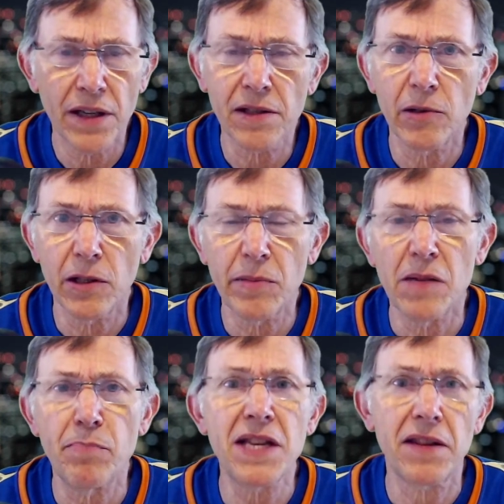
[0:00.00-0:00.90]
It'll be
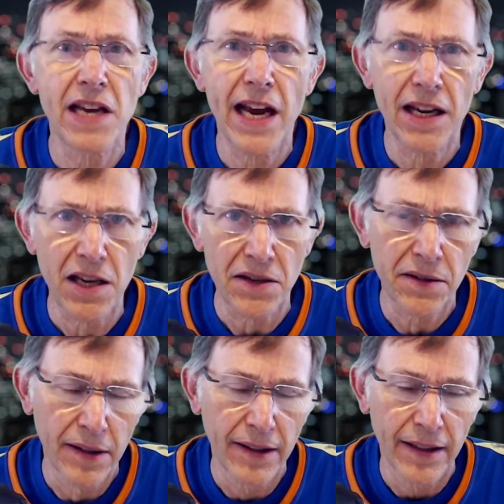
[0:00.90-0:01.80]
beat the Yankees,
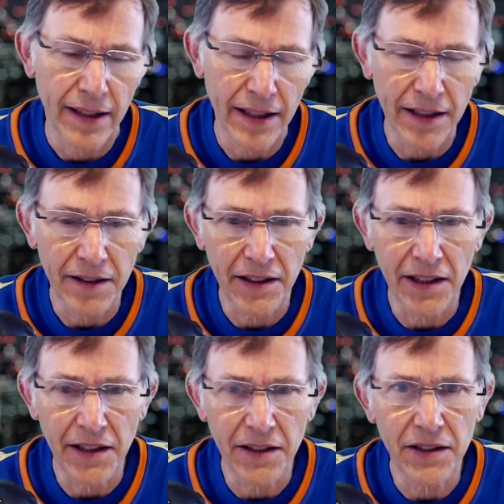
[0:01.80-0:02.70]

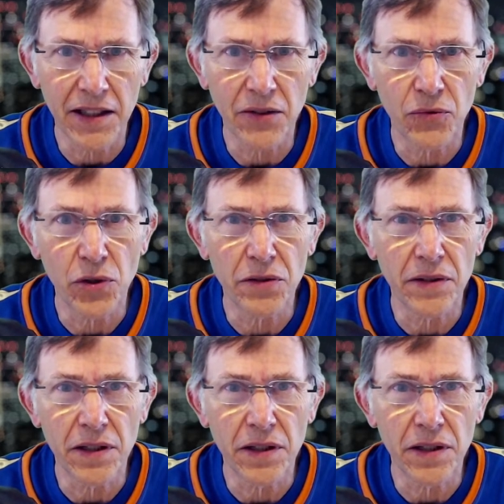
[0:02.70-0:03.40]
and we'll